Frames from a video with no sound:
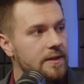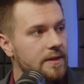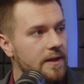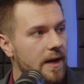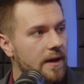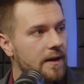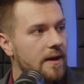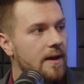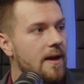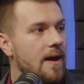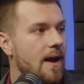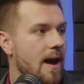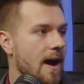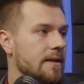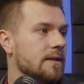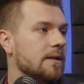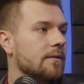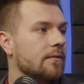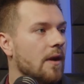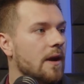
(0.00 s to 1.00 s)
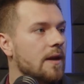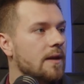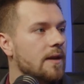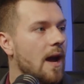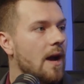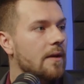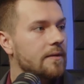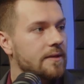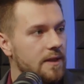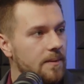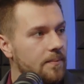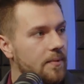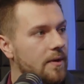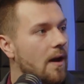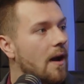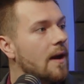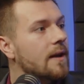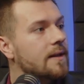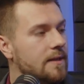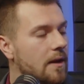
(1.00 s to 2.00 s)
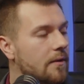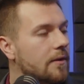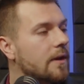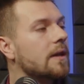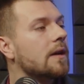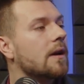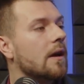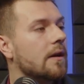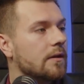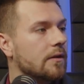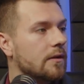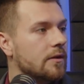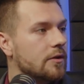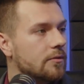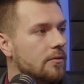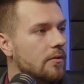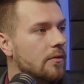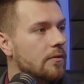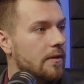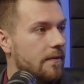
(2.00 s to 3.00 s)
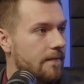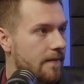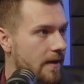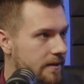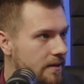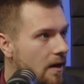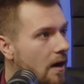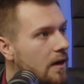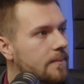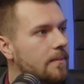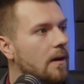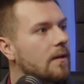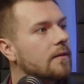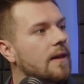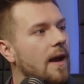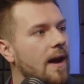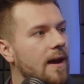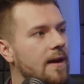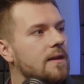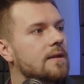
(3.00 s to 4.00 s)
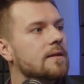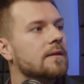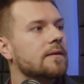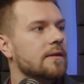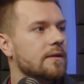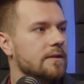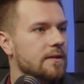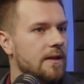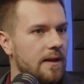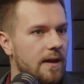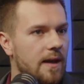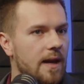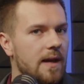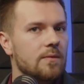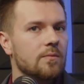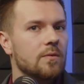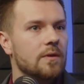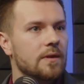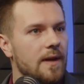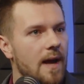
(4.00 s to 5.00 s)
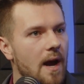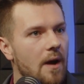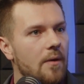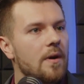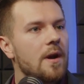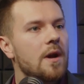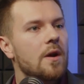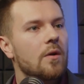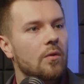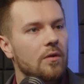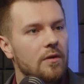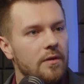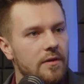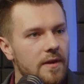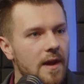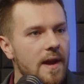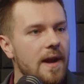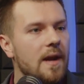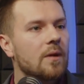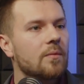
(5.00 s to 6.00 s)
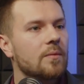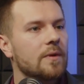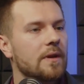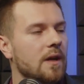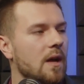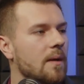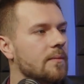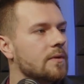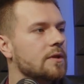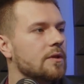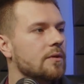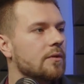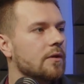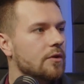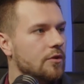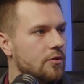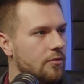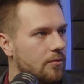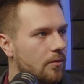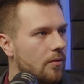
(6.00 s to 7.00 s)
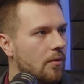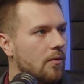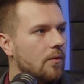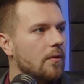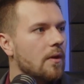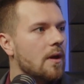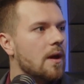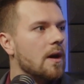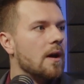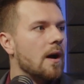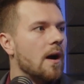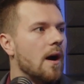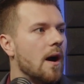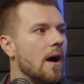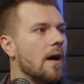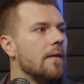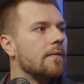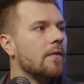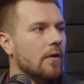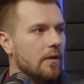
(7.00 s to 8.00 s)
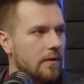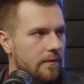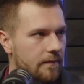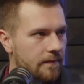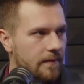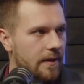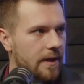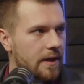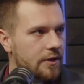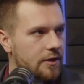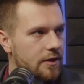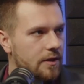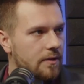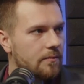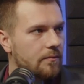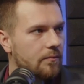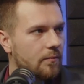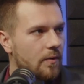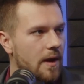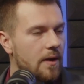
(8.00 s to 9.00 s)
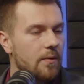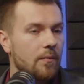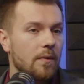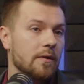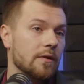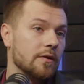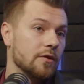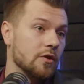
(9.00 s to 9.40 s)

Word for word: And as of right now, C P I is now getting under control. The Fed talked about that. They're saying, hey, we're now we're there when it comes to control of our inflation, right? Whether it's